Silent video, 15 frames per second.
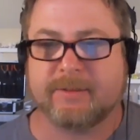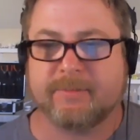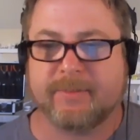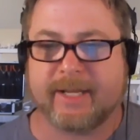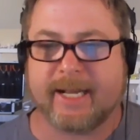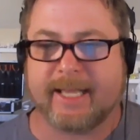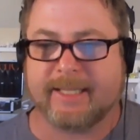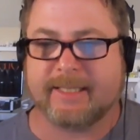
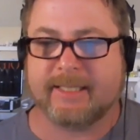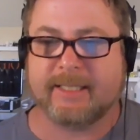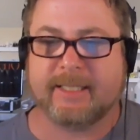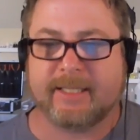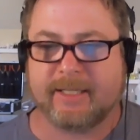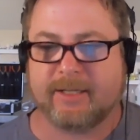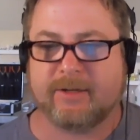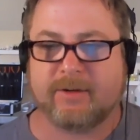but I did
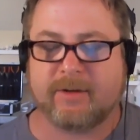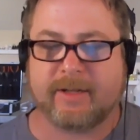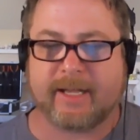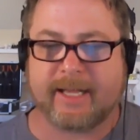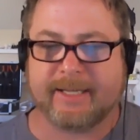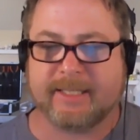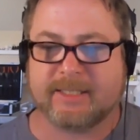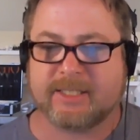
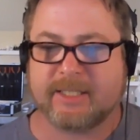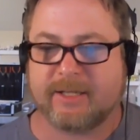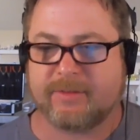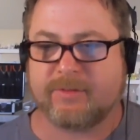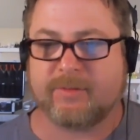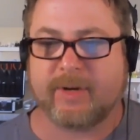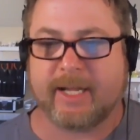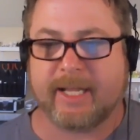see a
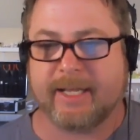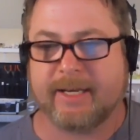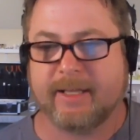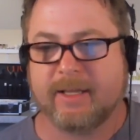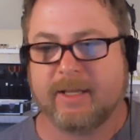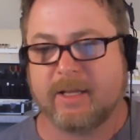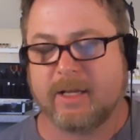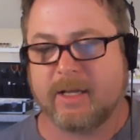thread
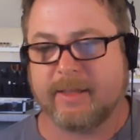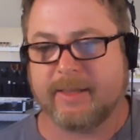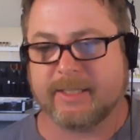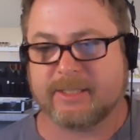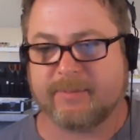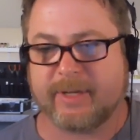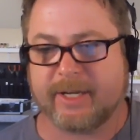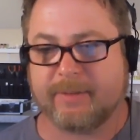that
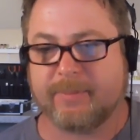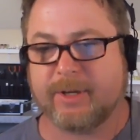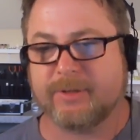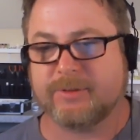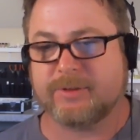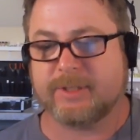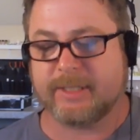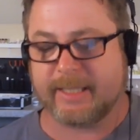somebody
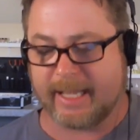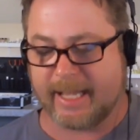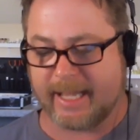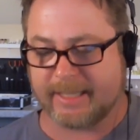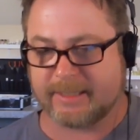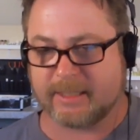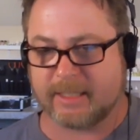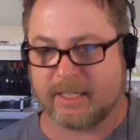posted
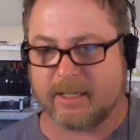that